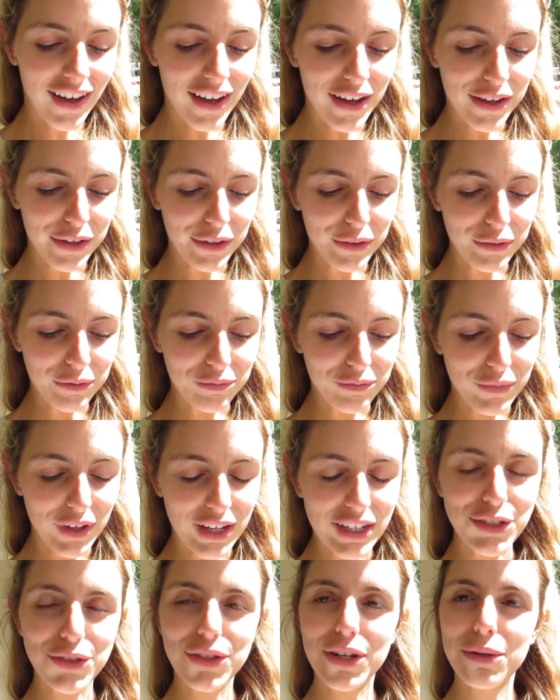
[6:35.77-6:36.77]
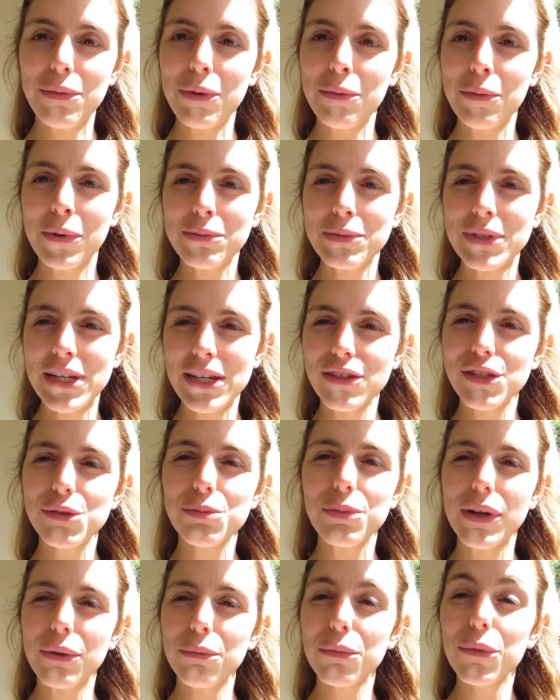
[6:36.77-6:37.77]
I do it at my mom's house,
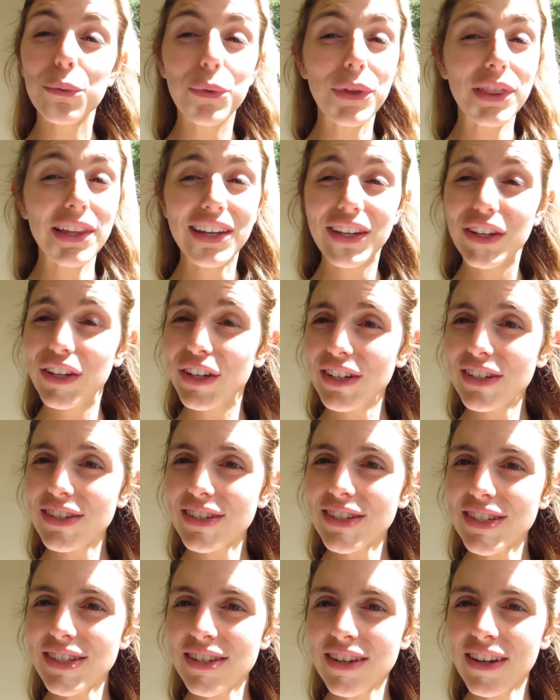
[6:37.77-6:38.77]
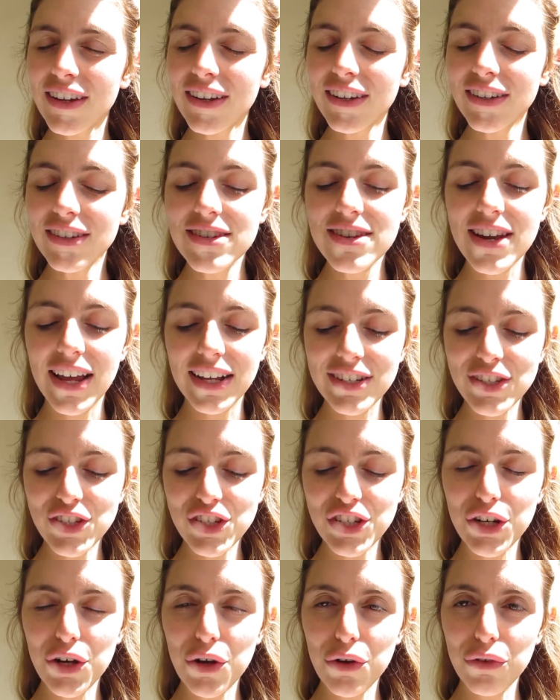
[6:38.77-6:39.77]
but I'm the one that cooks. Next
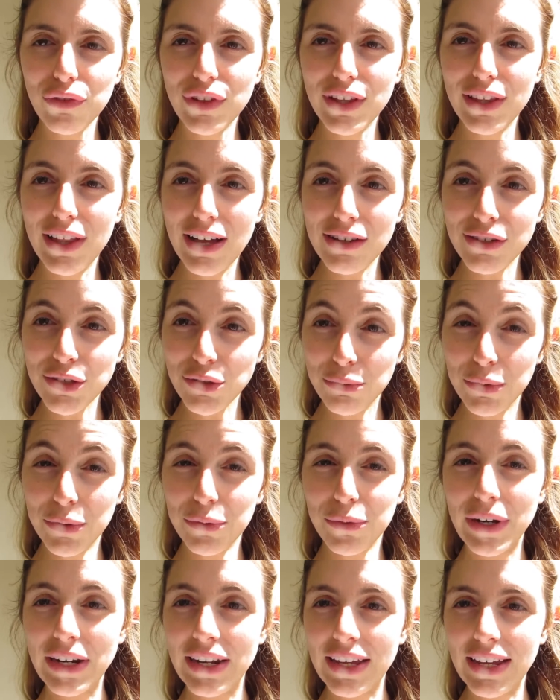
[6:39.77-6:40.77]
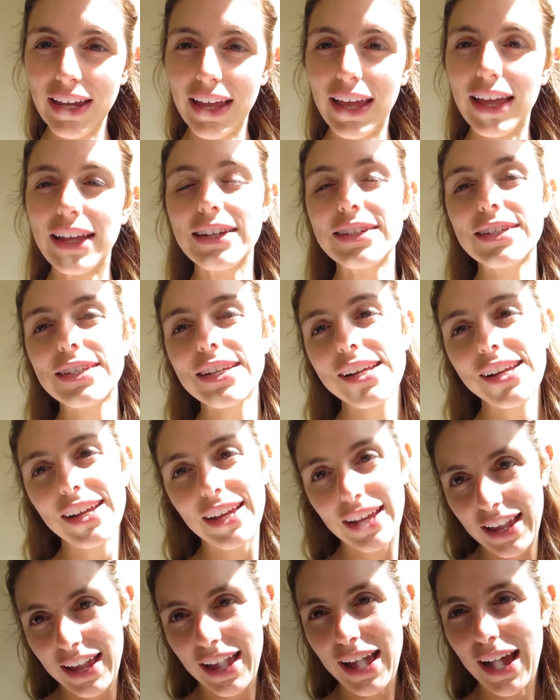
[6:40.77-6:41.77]
year, hopefully the house will be ready and
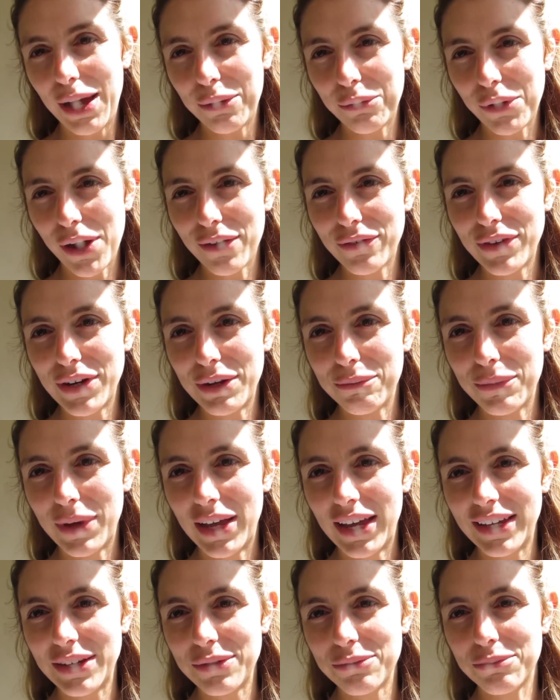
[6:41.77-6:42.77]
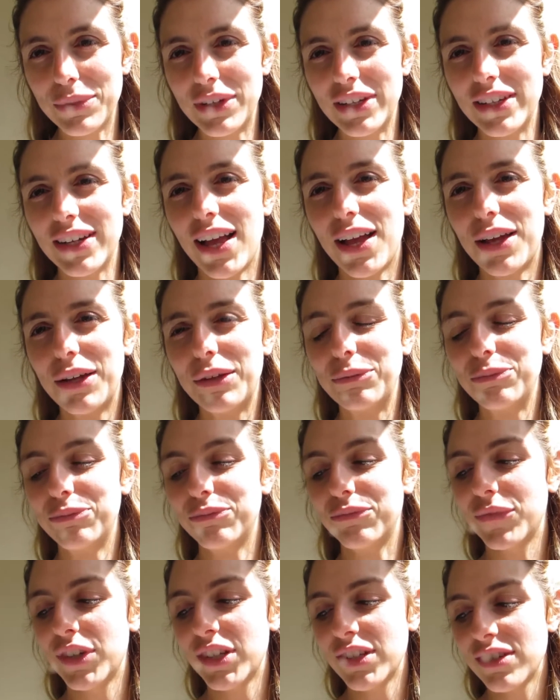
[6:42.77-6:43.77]
I will have it at mine, but
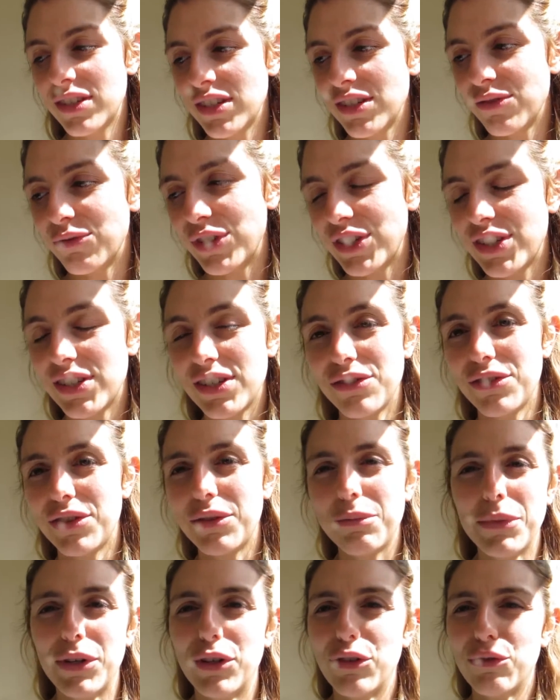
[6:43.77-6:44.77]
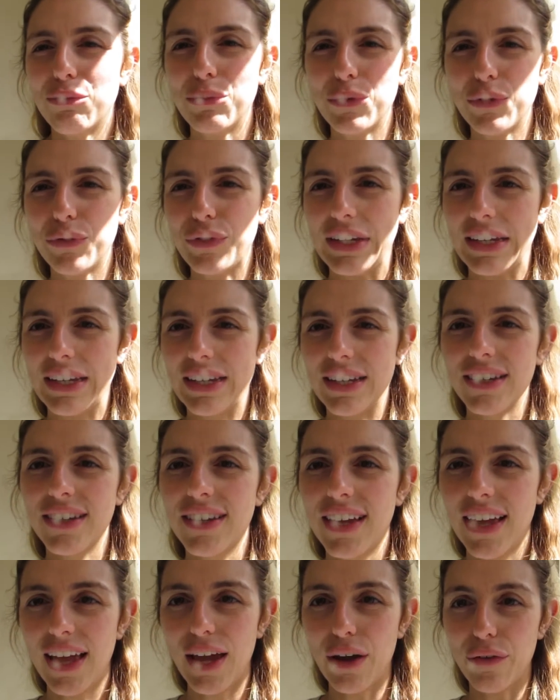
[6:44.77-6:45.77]
we're still in the middle of moving
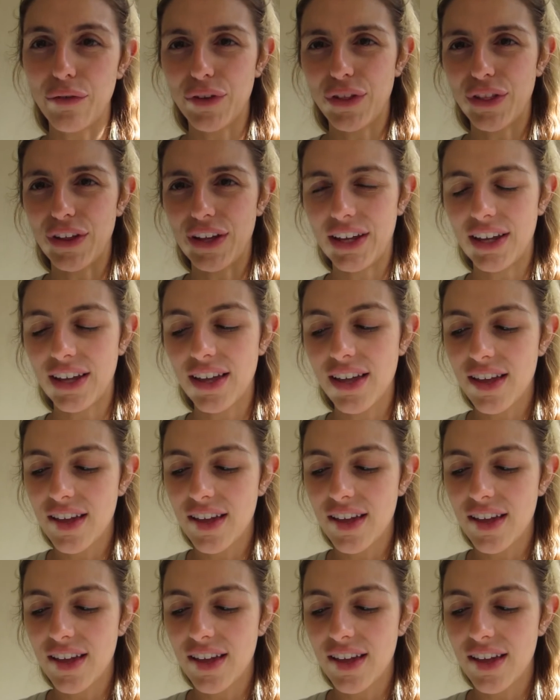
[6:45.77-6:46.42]
everything.